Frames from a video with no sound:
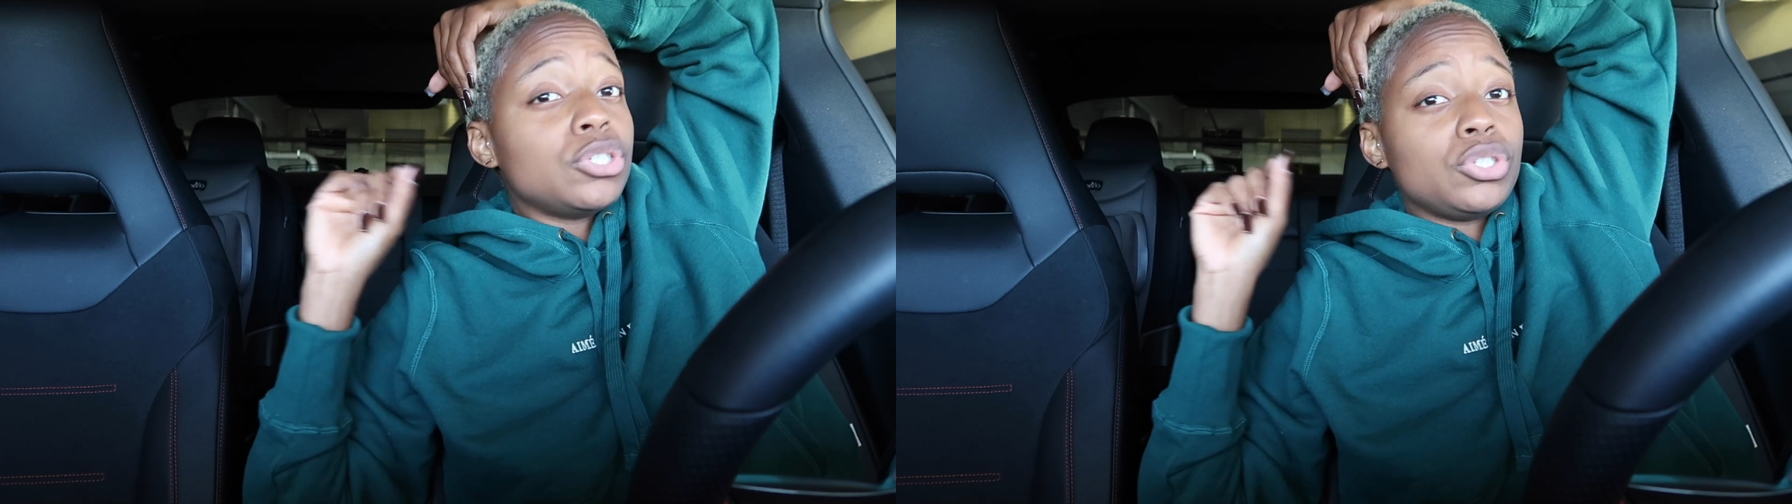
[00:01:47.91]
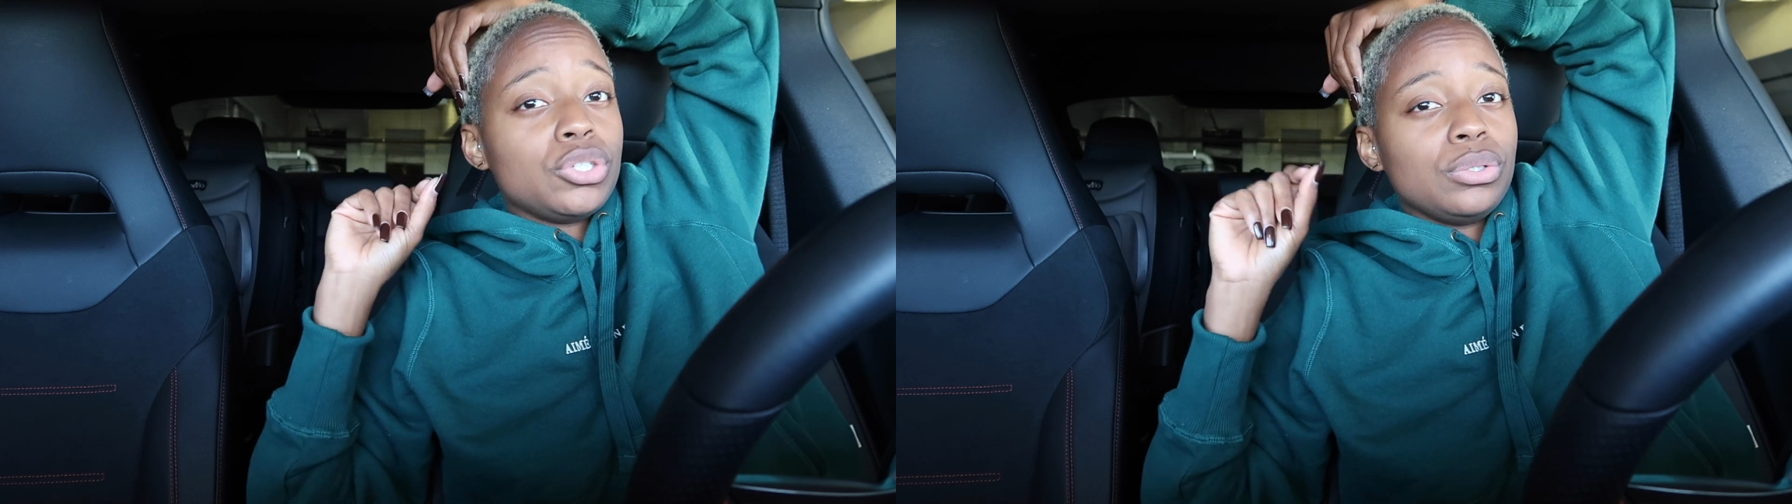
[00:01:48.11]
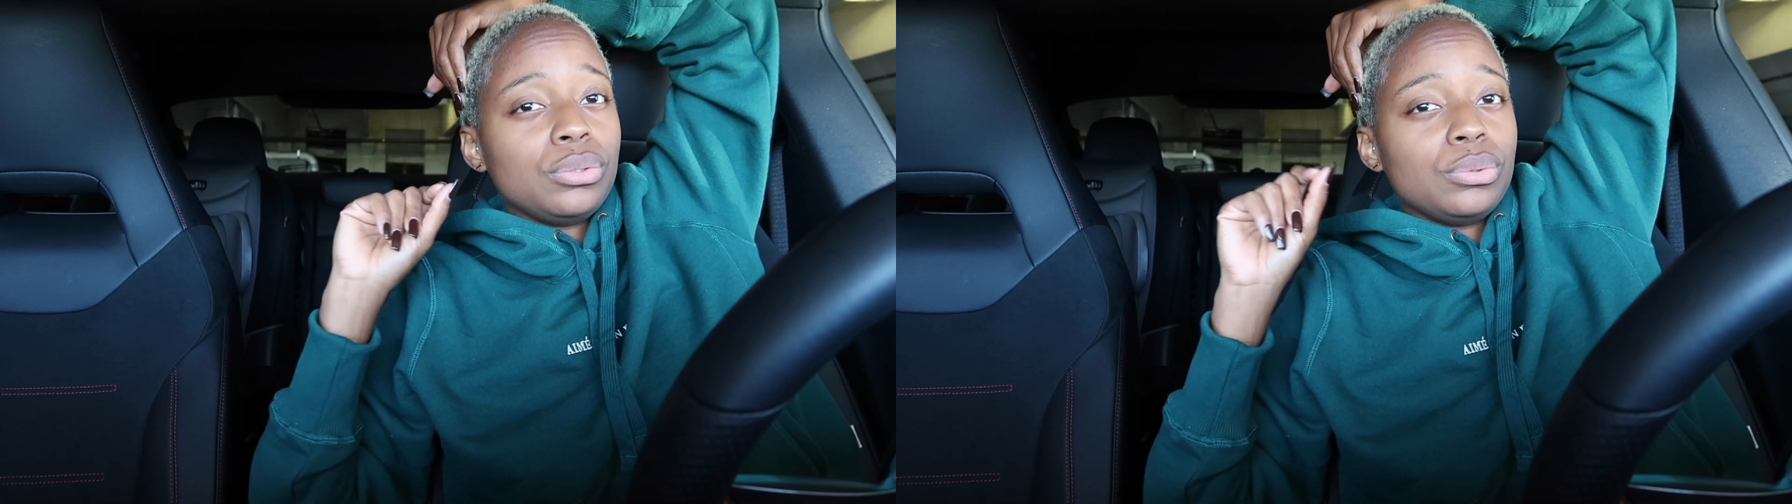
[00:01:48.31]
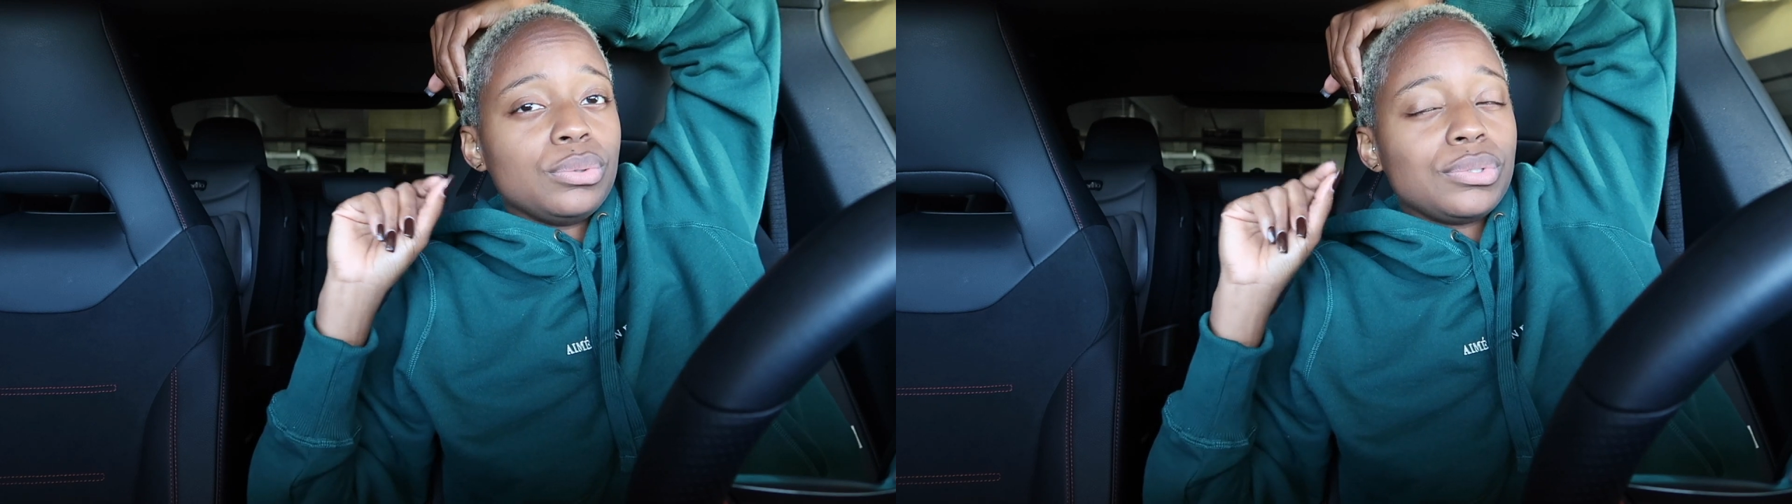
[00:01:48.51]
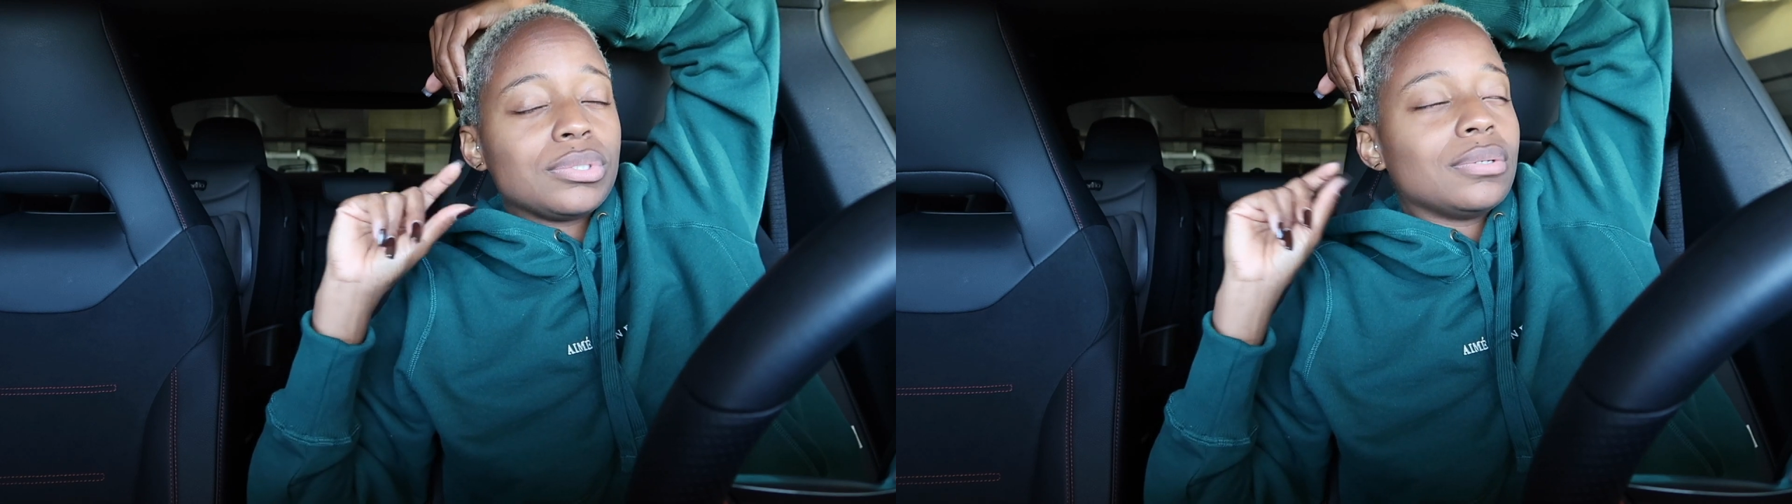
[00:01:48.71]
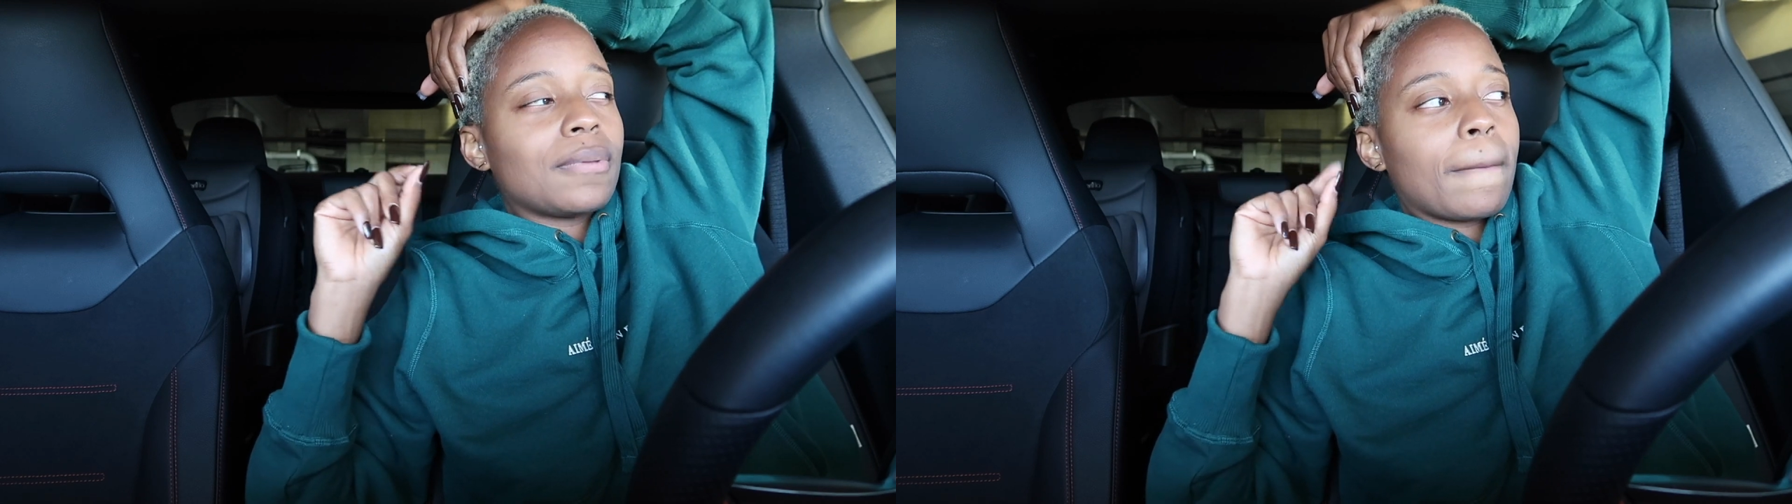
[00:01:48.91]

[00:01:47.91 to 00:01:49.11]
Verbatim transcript: to choose